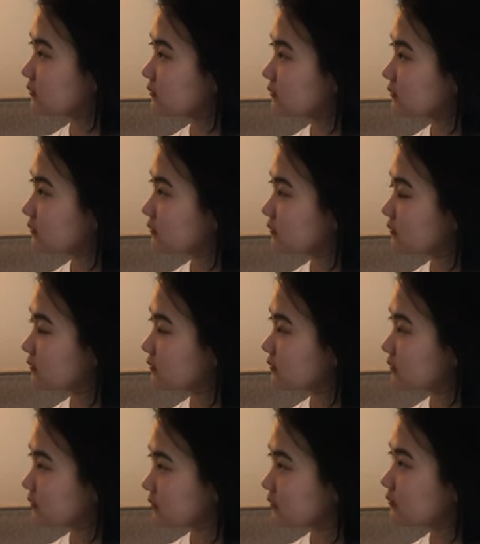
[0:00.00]

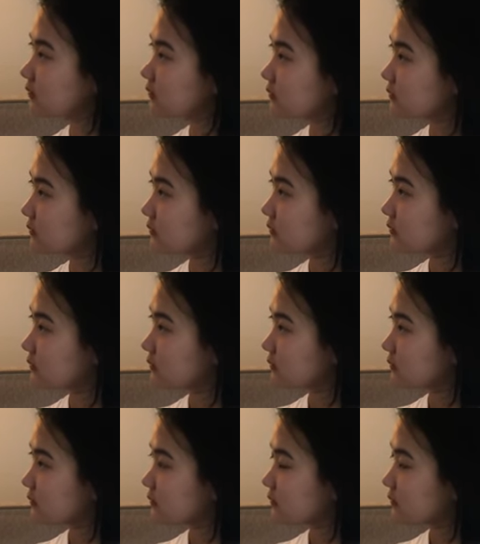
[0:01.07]

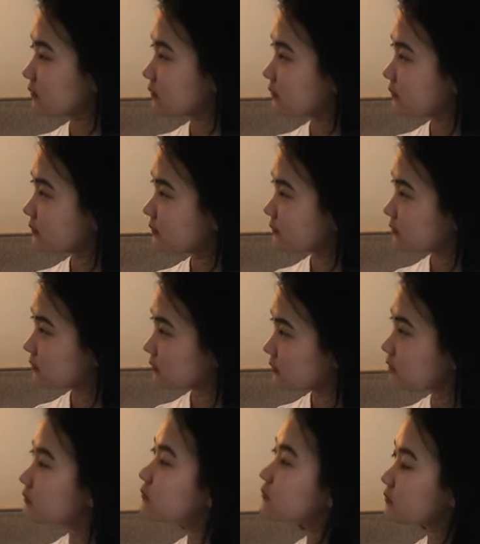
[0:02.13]

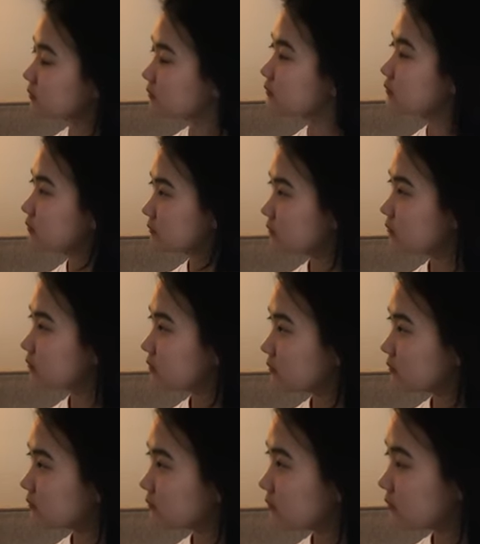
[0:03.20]

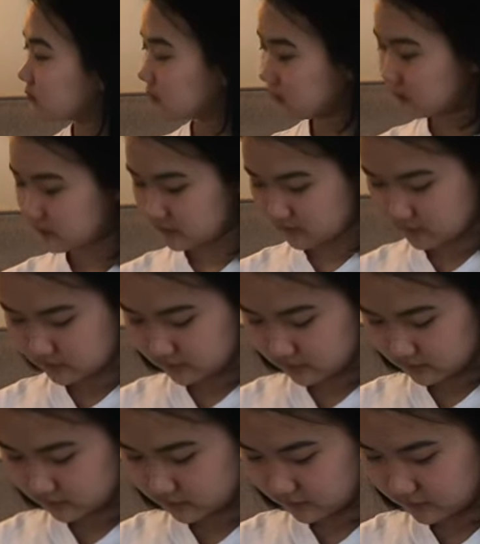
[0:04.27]

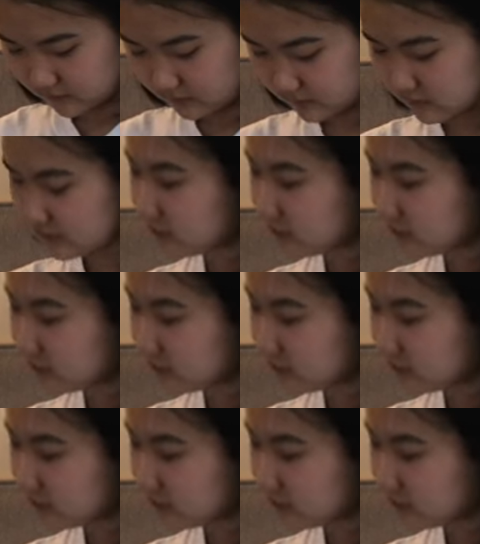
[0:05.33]
[no speech]